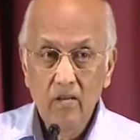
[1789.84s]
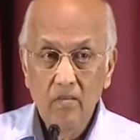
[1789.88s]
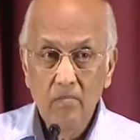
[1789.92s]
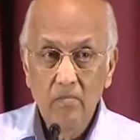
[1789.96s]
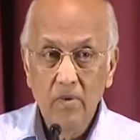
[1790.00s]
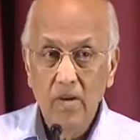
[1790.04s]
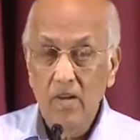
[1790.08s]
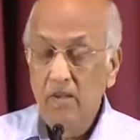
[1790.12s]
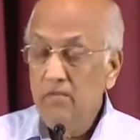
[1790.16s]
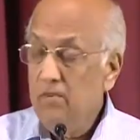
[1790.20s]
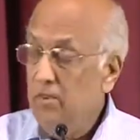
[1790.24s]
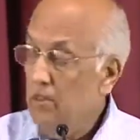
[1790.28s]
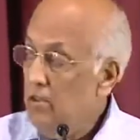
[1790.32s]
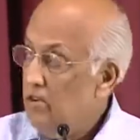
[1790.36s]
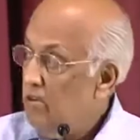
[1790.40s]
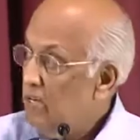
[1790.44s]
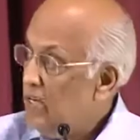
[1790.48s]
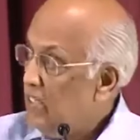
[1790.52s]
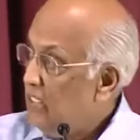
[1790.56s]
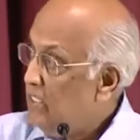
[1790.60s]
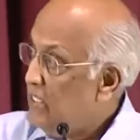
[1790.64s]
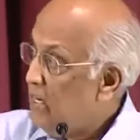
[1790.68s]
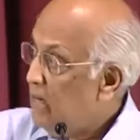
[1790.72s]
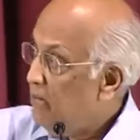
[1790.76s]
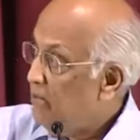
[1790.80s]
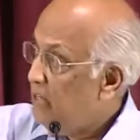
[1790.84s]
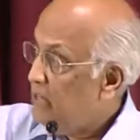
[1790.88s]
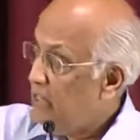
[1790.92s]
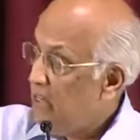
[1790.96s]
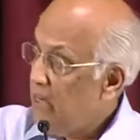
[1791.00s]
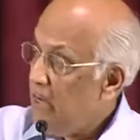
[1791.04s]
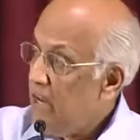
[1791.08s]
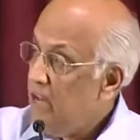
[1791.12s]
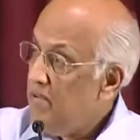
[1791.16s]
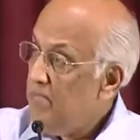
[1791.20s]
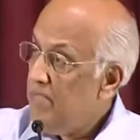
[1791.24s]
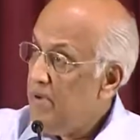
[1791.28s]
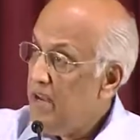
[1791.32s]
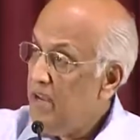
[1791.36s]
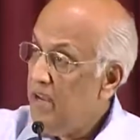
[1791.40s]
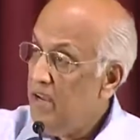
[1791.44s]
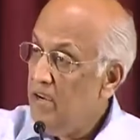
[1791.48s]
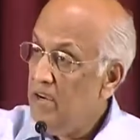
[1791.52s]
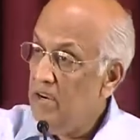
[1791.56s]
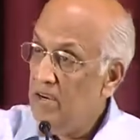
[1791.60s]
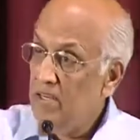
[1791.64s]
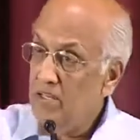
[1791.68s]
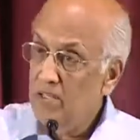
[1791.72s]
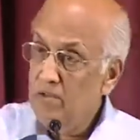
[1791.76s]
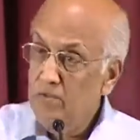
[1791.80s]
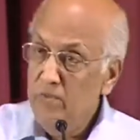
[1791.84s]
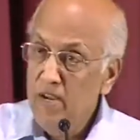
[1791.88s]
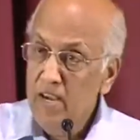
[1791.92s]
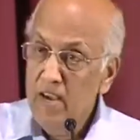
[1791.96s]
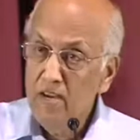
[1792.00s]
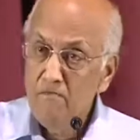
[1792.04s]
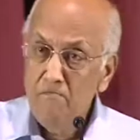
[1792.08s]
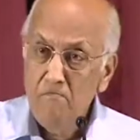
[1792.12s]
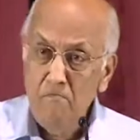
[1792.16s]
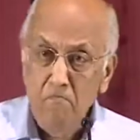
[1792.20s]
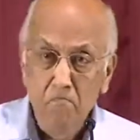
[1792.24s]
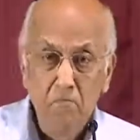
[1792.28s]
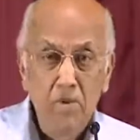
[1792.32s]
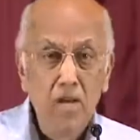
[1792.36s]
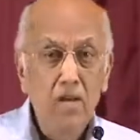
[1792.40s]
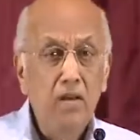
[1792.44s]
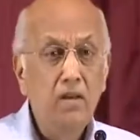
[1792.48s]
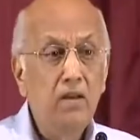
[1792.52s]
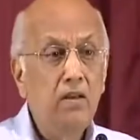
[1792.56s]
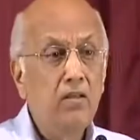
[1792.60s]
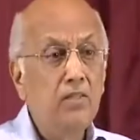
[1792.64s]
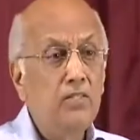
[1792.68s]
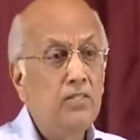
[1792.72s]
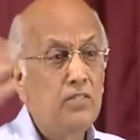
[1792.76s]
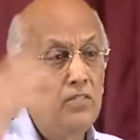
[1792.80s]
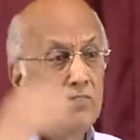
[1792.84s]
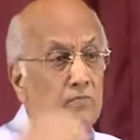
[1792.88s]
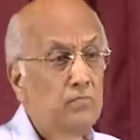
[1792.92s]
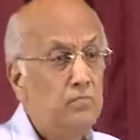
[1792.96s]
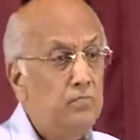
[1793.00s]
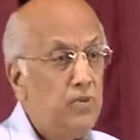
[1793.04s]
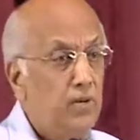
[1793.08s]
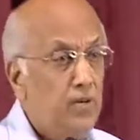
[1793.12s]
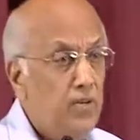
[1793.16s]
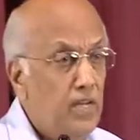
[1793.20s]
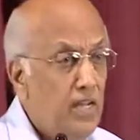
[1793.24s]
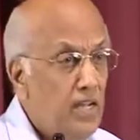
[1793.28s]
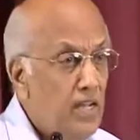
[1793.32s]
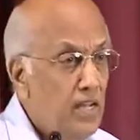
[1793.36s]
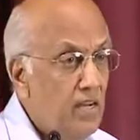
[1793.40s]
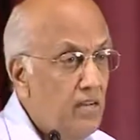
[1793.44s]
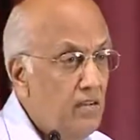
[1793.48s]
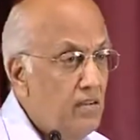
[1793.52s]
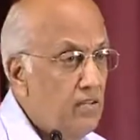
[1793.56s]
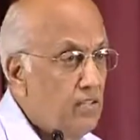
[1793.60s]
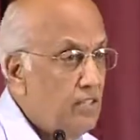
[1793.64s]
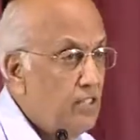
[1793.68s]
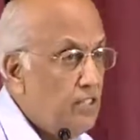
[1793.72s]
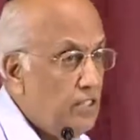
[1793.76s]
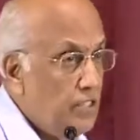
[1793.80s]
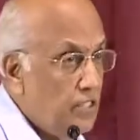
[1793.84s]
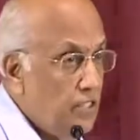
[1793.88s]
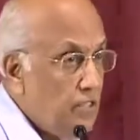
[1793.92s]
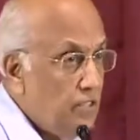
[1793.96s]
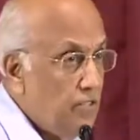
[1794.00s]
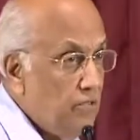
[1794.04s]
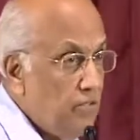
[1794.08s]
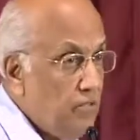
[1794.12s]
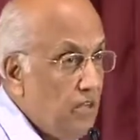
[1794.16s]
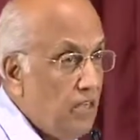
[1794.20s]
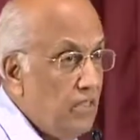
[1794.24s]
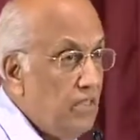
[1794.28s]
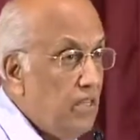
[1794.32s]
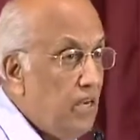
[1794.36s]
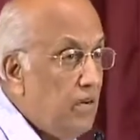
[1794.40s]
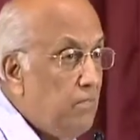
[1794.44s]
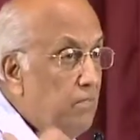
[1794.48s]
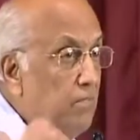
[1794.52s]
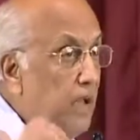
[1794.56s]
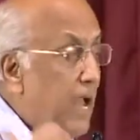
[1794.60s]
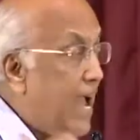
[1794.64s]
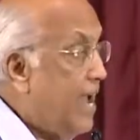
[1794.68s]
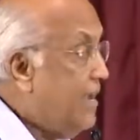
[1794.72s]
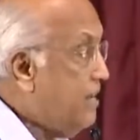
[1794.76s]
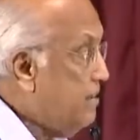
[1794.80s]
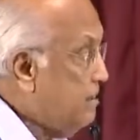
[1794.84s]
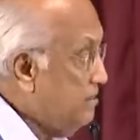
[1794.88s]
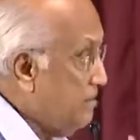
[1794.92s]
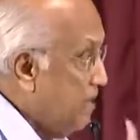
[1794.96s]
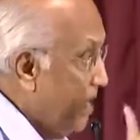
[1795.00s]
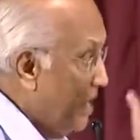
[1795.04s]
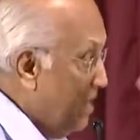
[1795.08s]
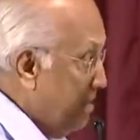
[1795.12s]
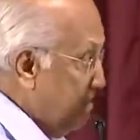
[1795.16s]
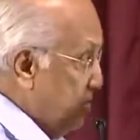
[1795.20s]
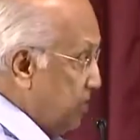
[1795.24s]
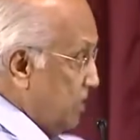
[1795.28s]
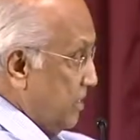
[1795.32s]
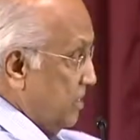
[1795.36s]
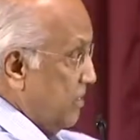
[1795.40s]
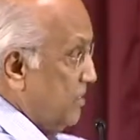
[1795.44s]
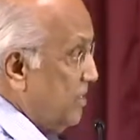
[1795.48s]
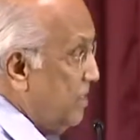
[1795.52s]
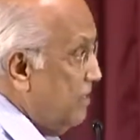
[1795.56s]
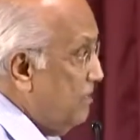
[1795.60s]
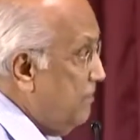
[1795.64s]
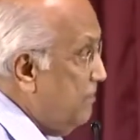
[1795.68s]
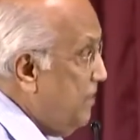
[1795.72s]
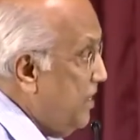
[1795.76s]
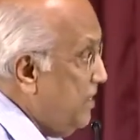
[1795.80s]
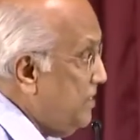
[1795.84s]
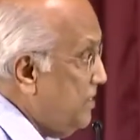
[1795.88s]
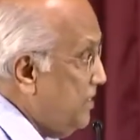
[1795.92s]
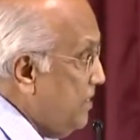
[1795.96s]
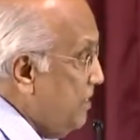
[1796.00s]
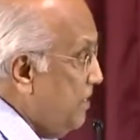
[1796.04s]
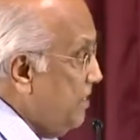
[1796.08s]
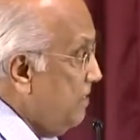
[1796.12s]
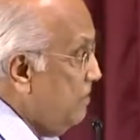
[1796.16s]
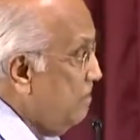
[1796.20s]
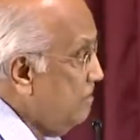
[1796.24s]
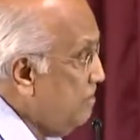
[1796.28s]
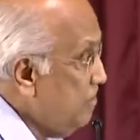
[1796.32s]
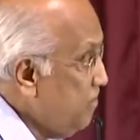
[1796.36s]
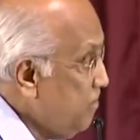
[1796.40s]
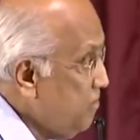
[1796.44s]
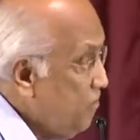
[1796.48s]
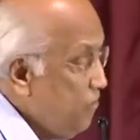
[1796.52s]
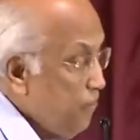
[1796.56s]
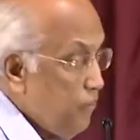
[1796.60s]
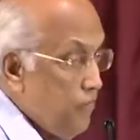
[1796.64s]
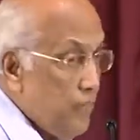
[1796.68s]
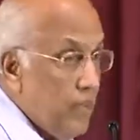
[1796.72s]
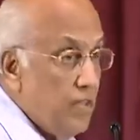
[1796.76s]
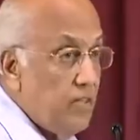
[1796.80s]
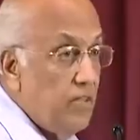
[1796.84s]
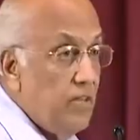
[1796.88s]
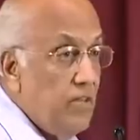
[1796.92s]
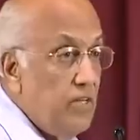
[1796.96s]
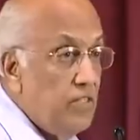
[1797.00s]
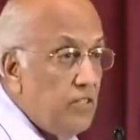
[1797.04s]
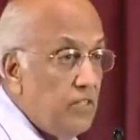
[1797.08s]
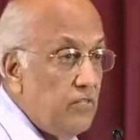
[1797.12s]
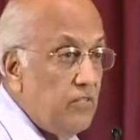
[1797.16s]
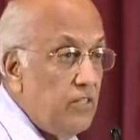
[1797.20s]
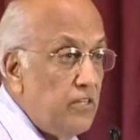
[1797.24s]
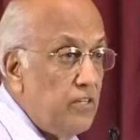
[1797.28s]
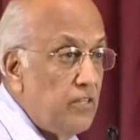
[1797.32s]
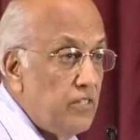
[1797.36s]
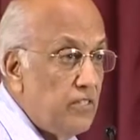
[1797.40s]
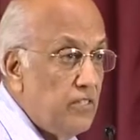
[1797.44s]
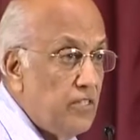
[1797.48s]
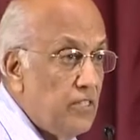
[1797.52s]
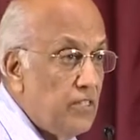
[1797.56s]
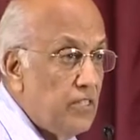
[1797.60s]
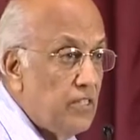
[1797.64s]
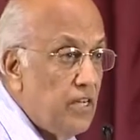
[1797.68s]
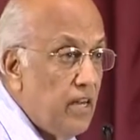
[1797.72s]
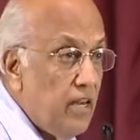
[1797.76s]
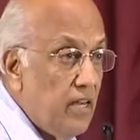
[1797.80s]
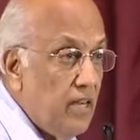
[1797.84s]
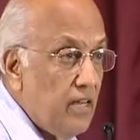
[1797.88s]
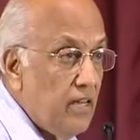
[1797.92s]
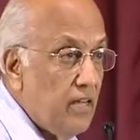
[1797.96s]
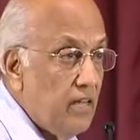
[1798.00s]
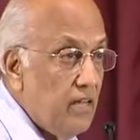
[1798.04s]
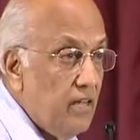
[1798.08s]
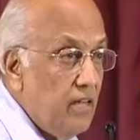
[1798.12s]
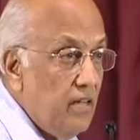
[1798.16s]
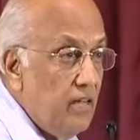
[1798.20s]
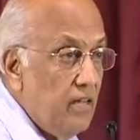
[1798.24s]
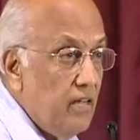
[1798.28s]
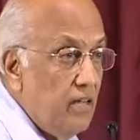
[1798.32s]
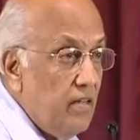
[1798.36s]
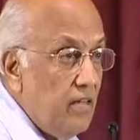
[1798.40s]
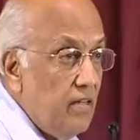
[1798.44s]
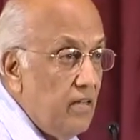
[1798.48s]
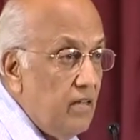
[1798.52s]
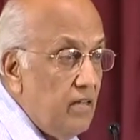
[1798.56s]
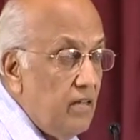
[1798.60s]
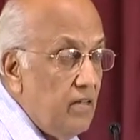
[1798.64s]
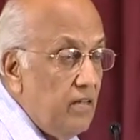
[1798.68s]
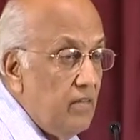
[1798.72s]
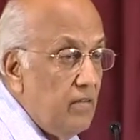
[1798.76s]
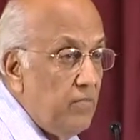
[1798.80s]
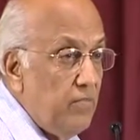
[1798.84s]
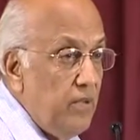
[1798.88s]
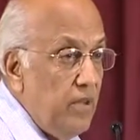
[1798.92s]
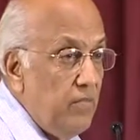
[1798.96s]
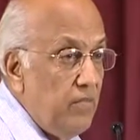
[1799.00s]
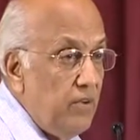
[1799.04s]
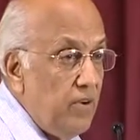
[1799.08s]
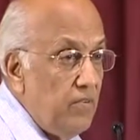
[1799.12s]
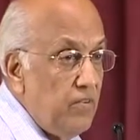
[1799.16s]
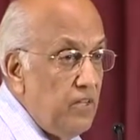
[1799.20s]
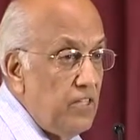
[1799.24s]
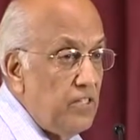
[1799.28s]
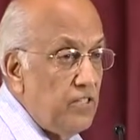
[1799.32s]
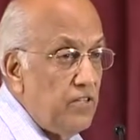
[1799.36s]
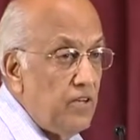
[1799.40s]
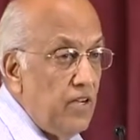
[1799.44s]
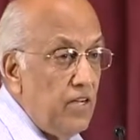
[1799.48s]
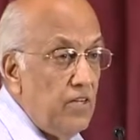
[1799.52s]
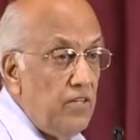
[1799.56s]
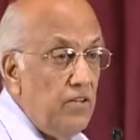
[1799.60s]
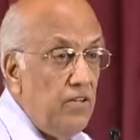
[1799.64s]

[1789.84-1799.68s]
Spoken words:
But even though it has come on the day of Pentecost, we have millions of born-again Christians who got their back to that because they're facing the things of earth, just like the people of Israel.